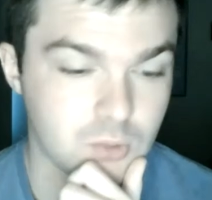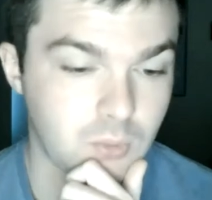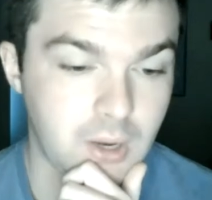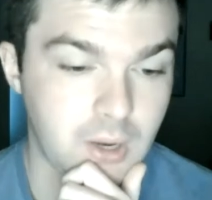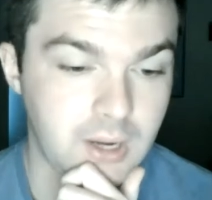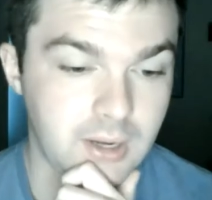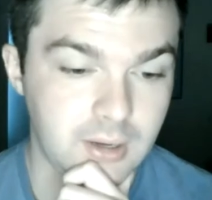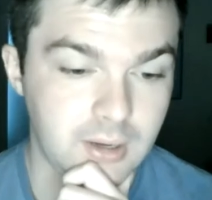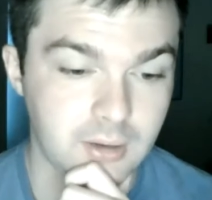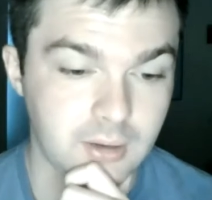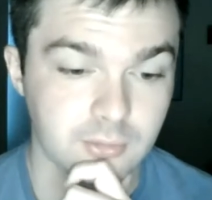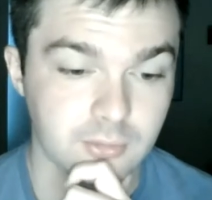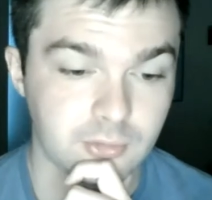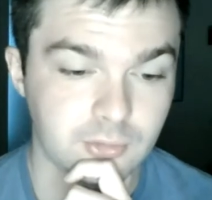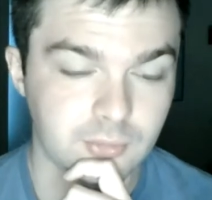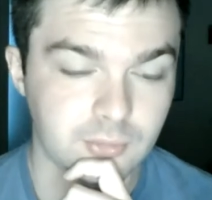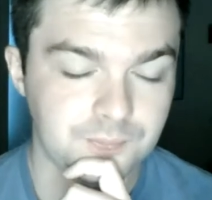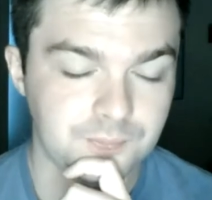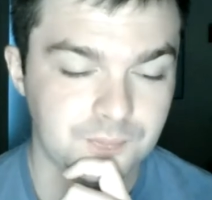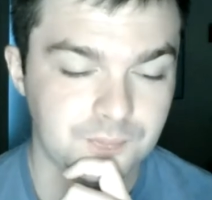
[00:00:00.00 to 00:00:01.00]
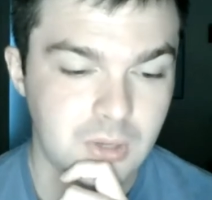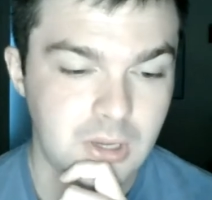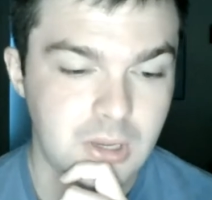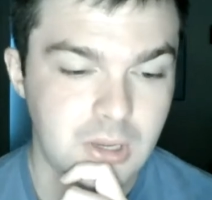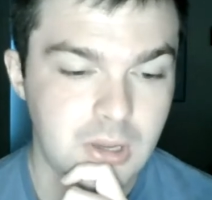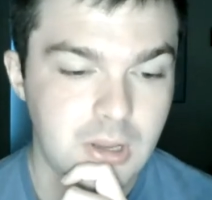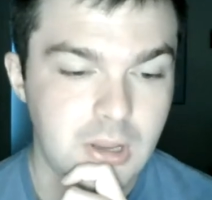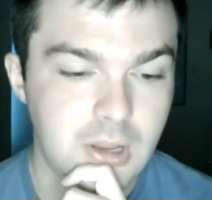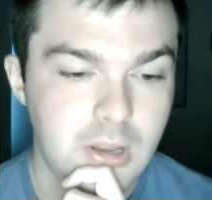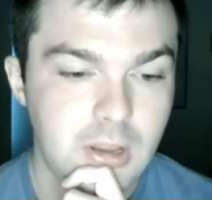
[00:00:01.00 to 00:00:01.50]
the way it is.
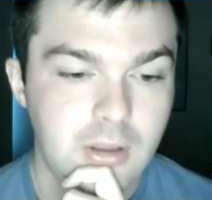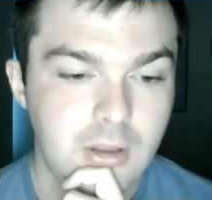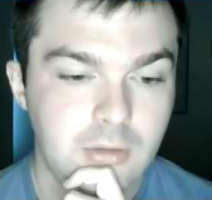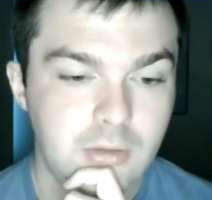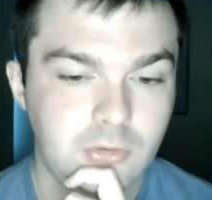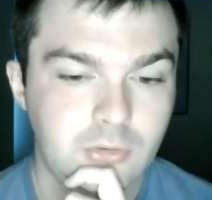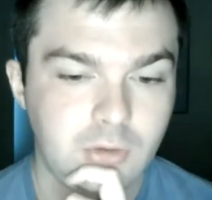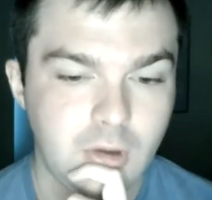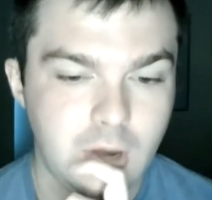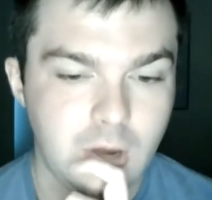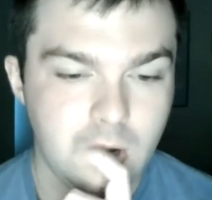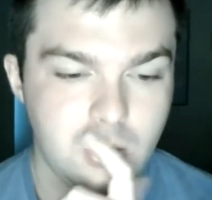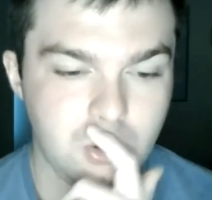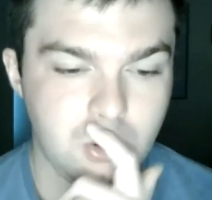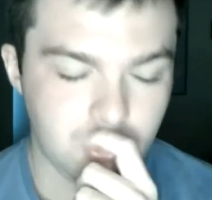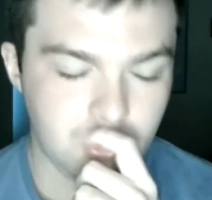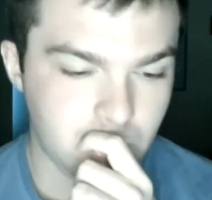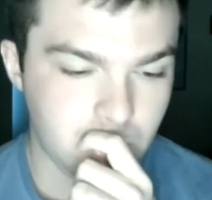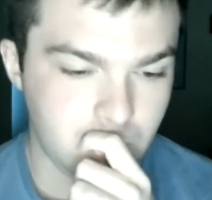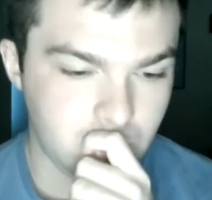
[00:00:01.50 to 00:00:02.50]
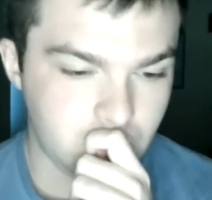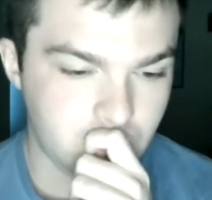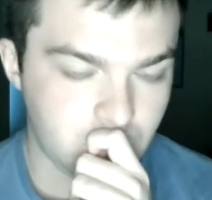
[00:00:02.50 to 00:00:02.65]
So